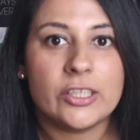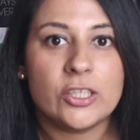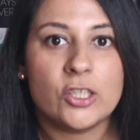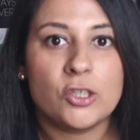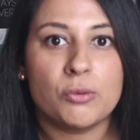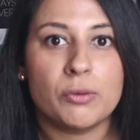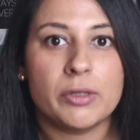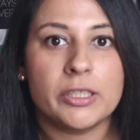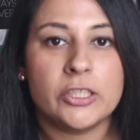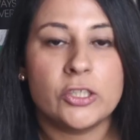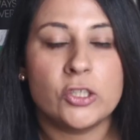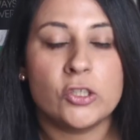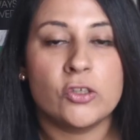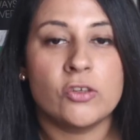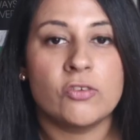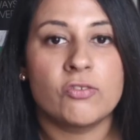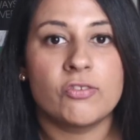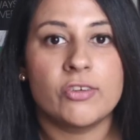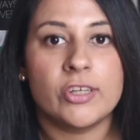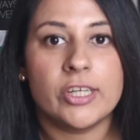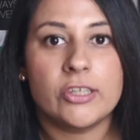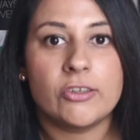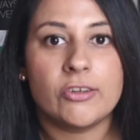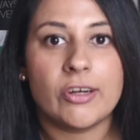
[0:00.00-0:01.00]
212,
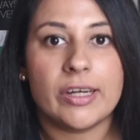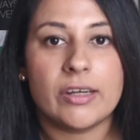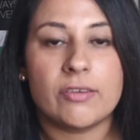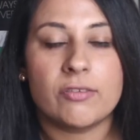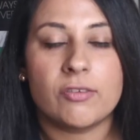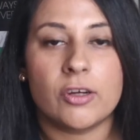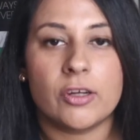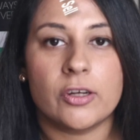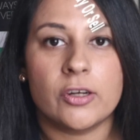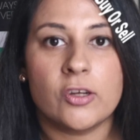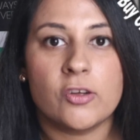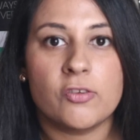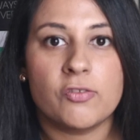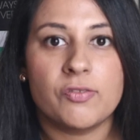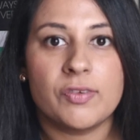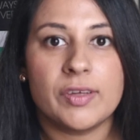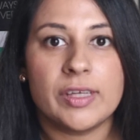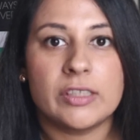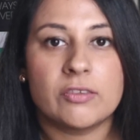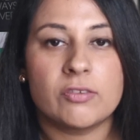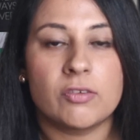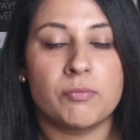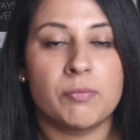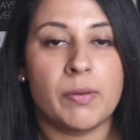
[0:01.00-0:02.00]
Free Trade have got no
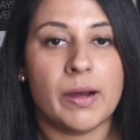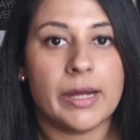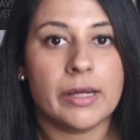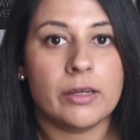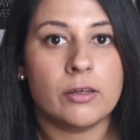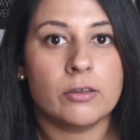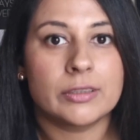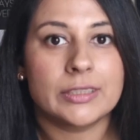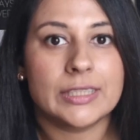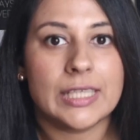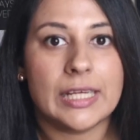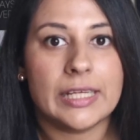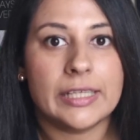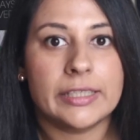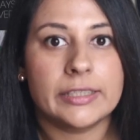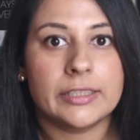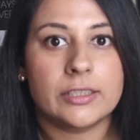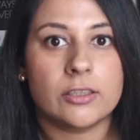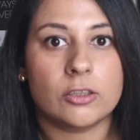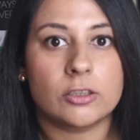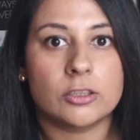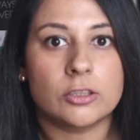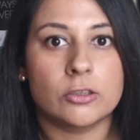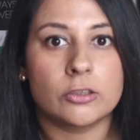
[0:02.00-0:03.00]
fees for buying or selling
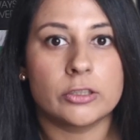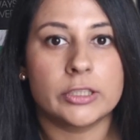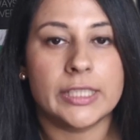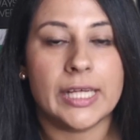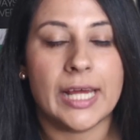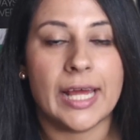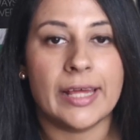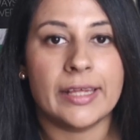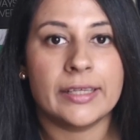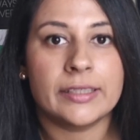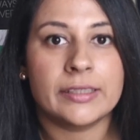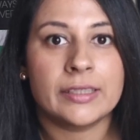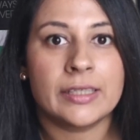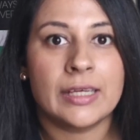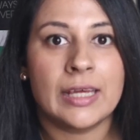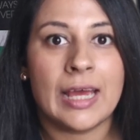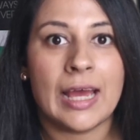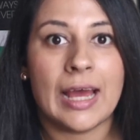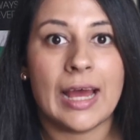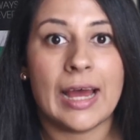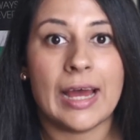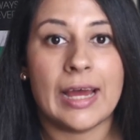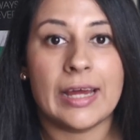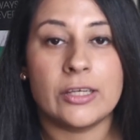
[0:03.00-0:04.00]
stocks or shares,
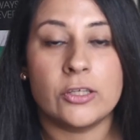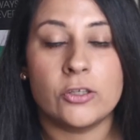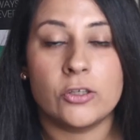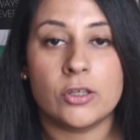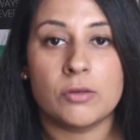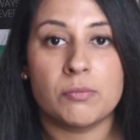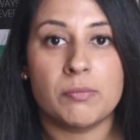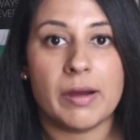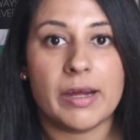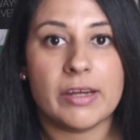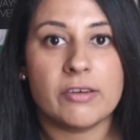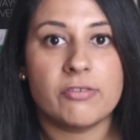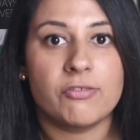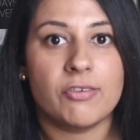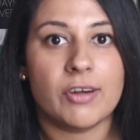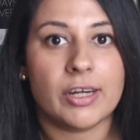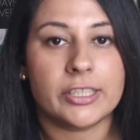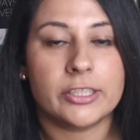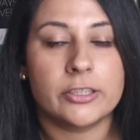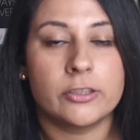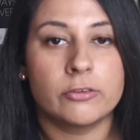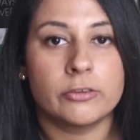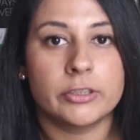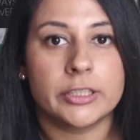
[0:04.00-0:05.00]
and you can buy
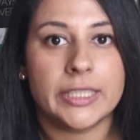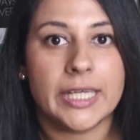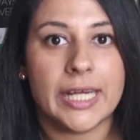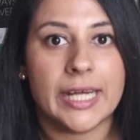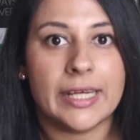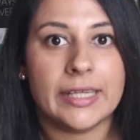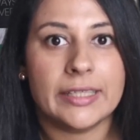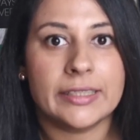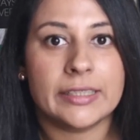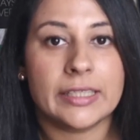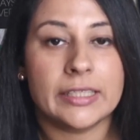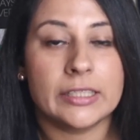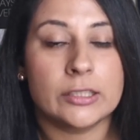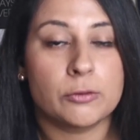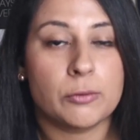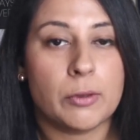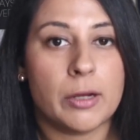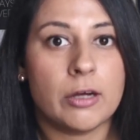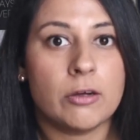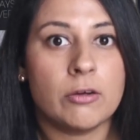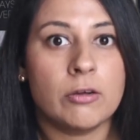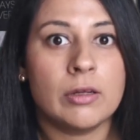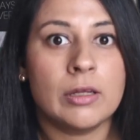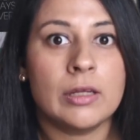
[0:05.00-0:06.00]
fractional shares as
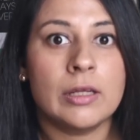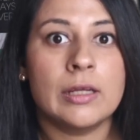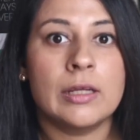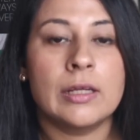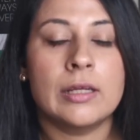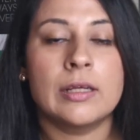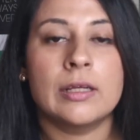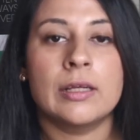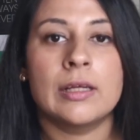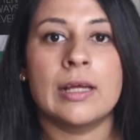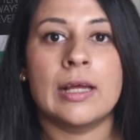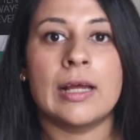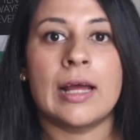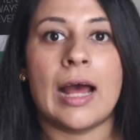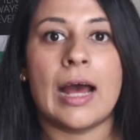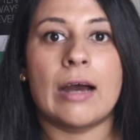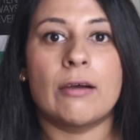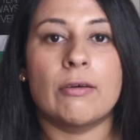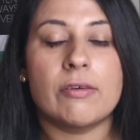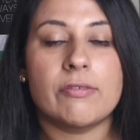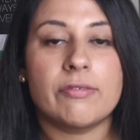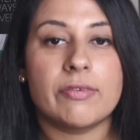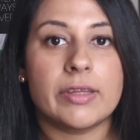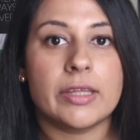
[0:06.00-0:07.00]
well.
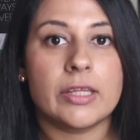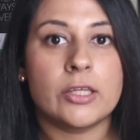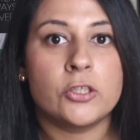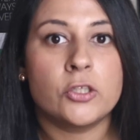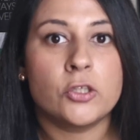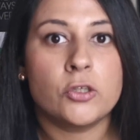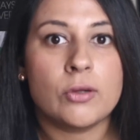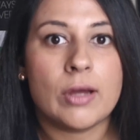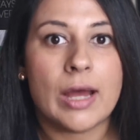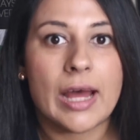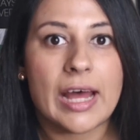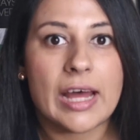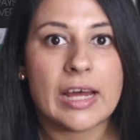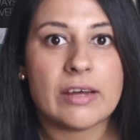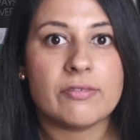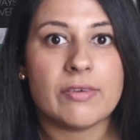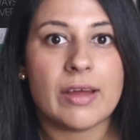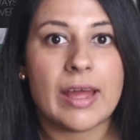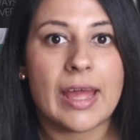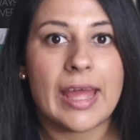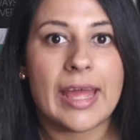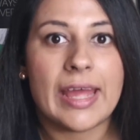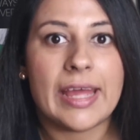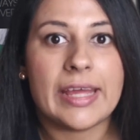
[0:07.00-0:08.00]
However, they do have
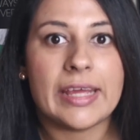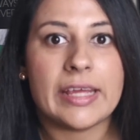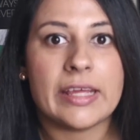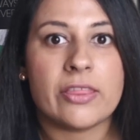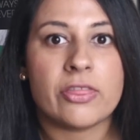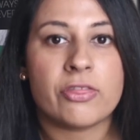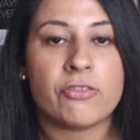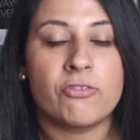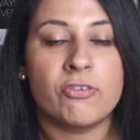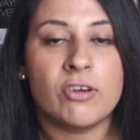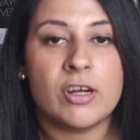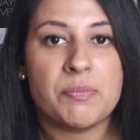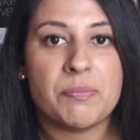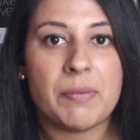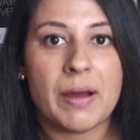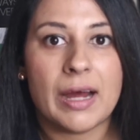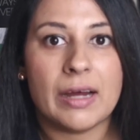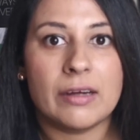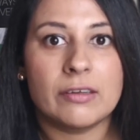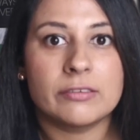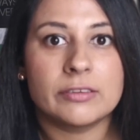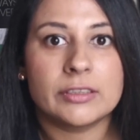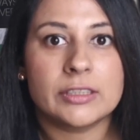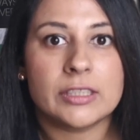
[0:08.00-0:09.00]
a
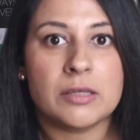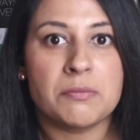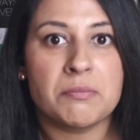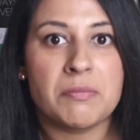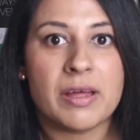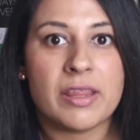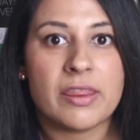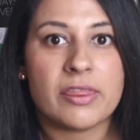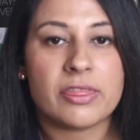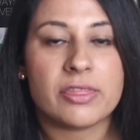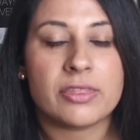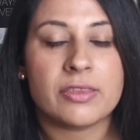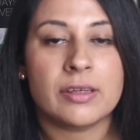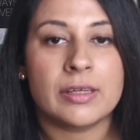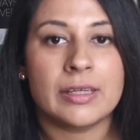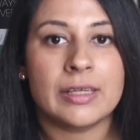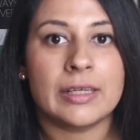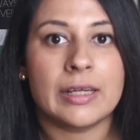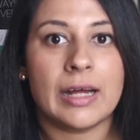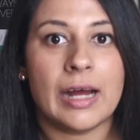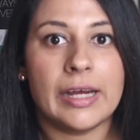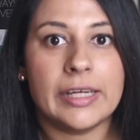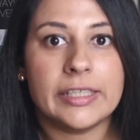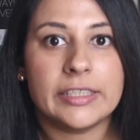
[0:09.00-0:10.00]
£3 a month
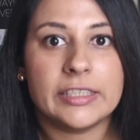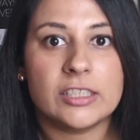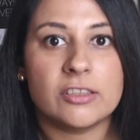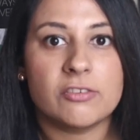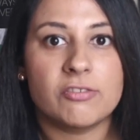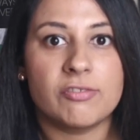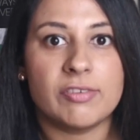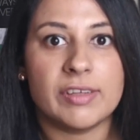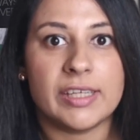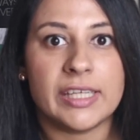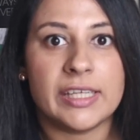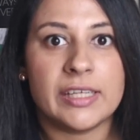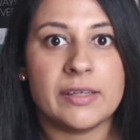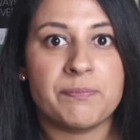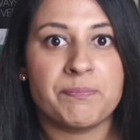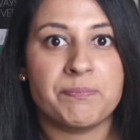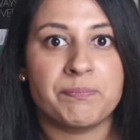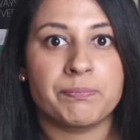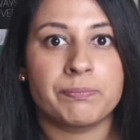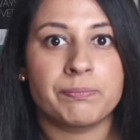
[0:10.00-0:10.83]
ISA fee,